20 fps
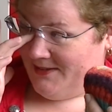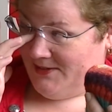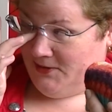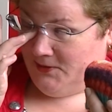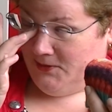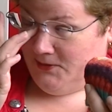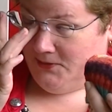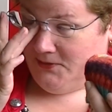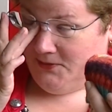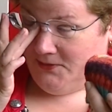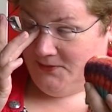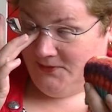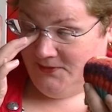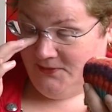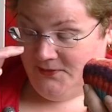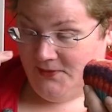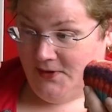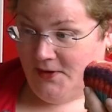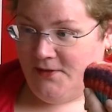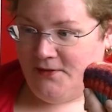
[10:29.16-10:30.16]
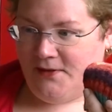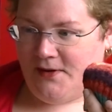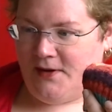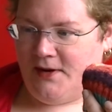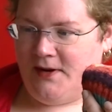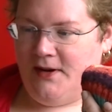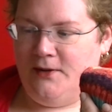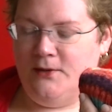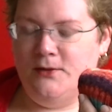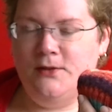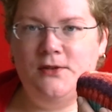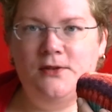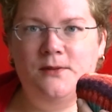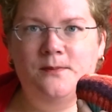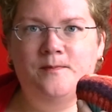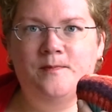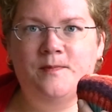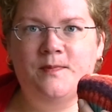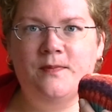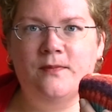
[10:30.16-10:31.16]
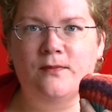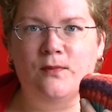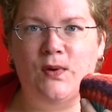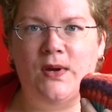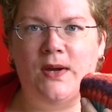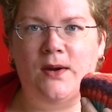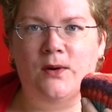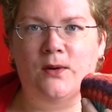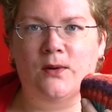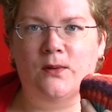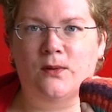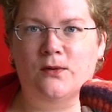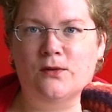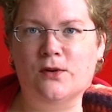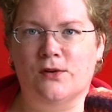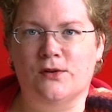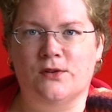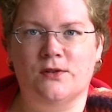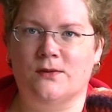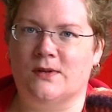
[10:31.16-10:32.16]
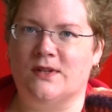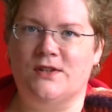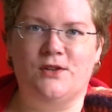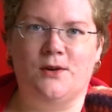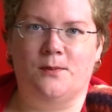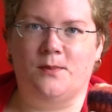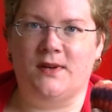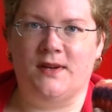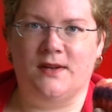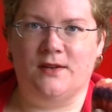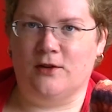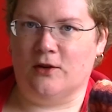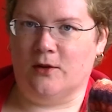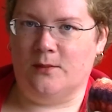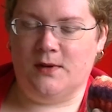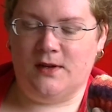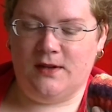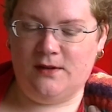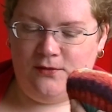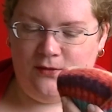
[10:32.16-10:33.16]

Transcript: So very, very close. We go grocery shopping in Germany,